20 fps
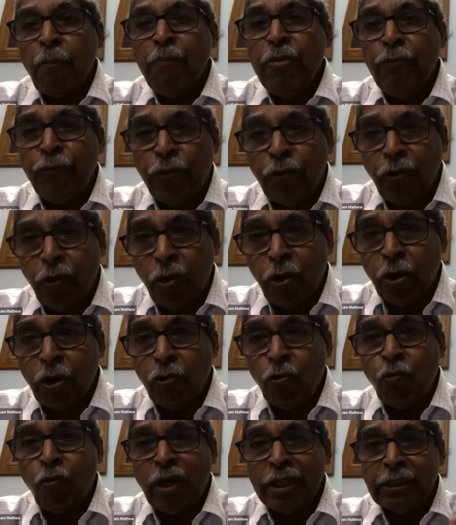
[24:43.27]

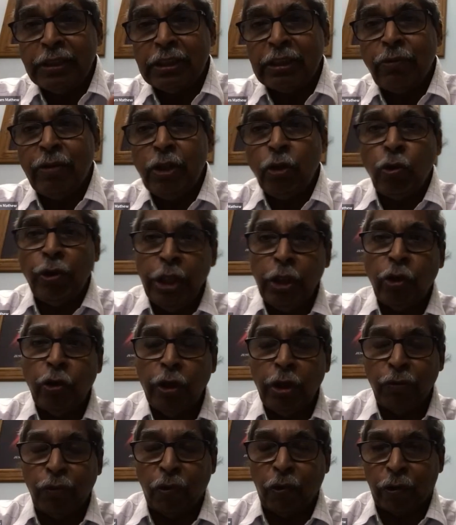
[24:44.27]
before
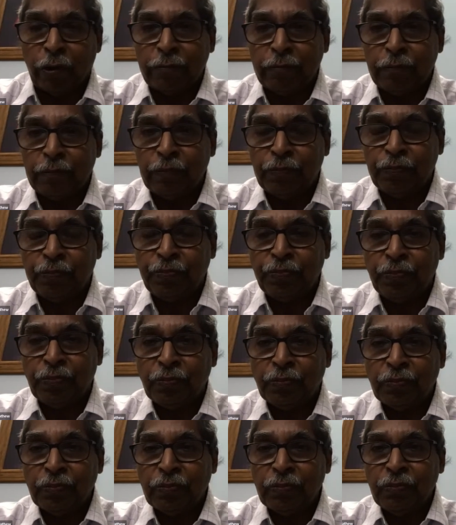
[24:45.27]
1/7/2024
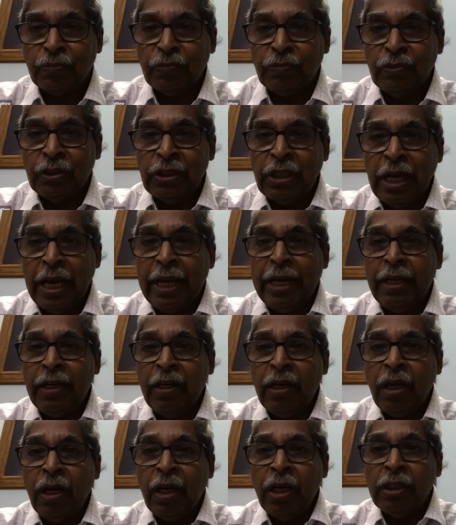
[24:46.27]

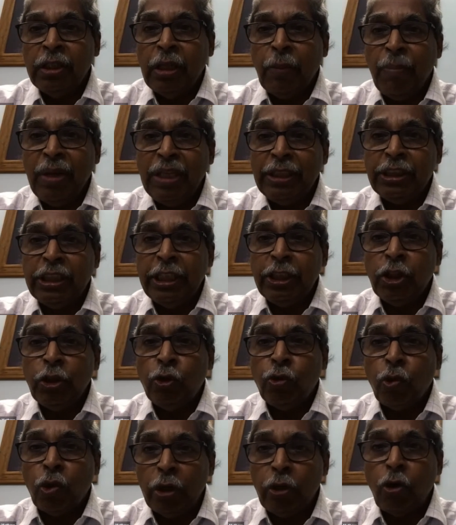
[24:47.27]
and the magistrate
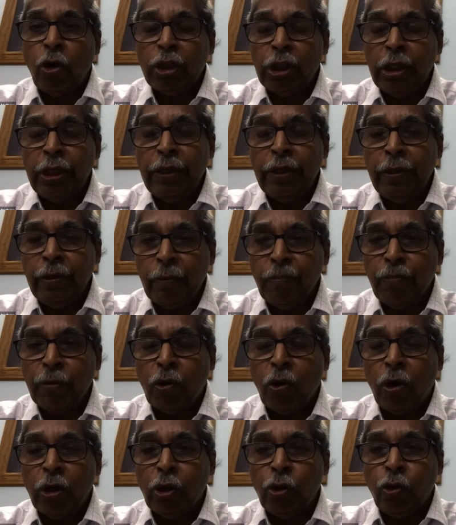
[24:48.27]
took it, or the
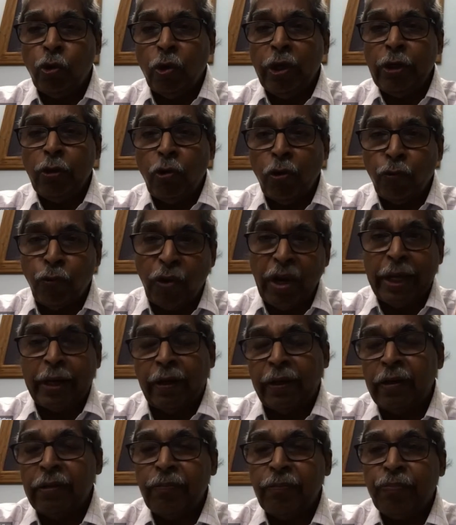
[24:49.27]
court took it on
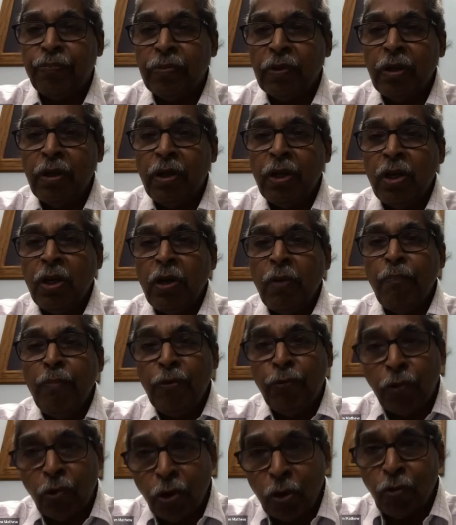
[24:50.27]
file
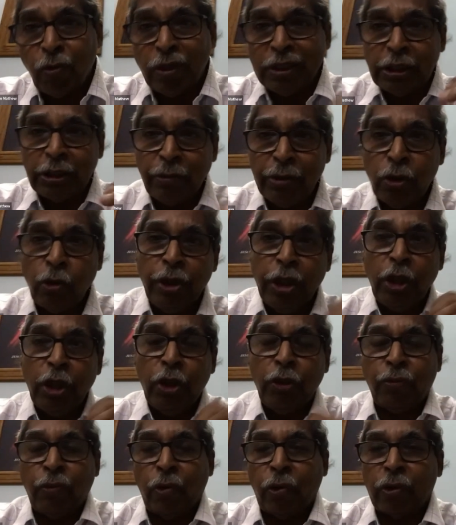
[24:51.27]
before
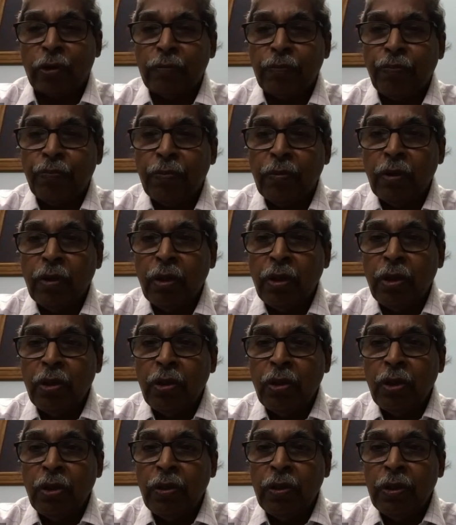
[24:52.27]
1/7/2024.
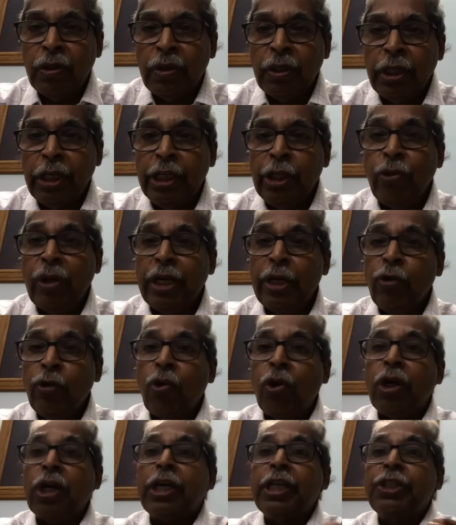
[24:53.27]
Inquiry
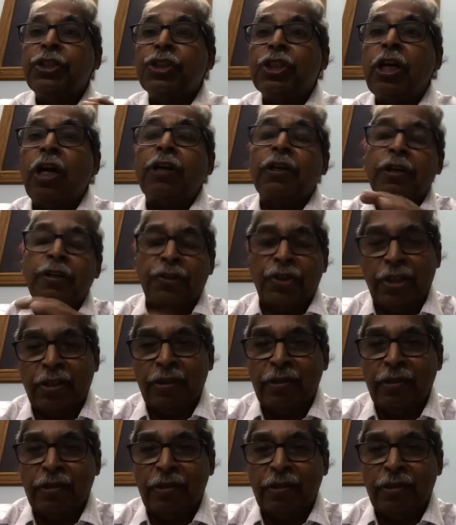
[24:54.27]
already started.